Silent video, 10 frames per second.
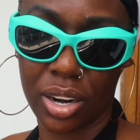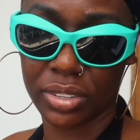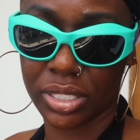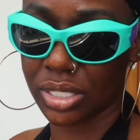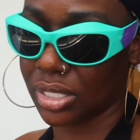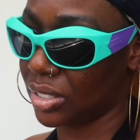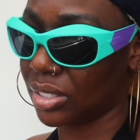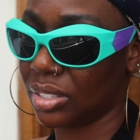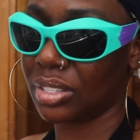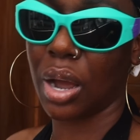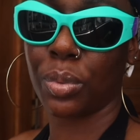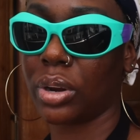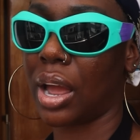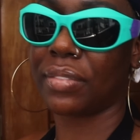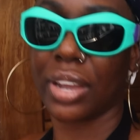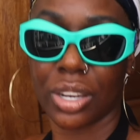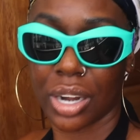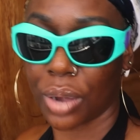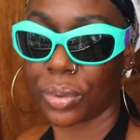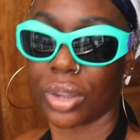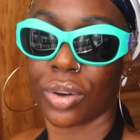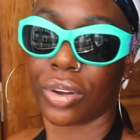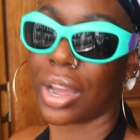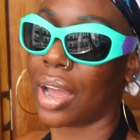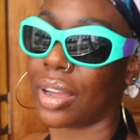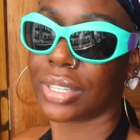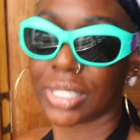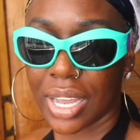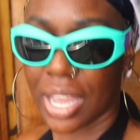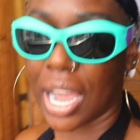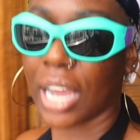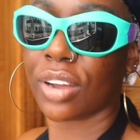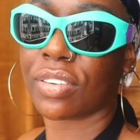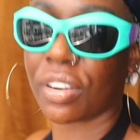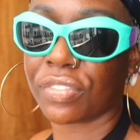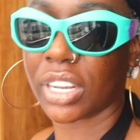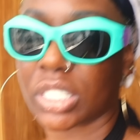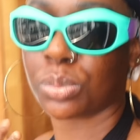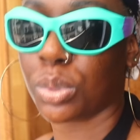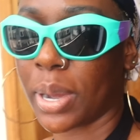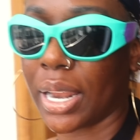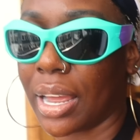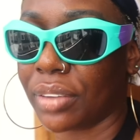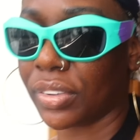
love it. I wouldn't have it any other way, on God. I love how flexible my life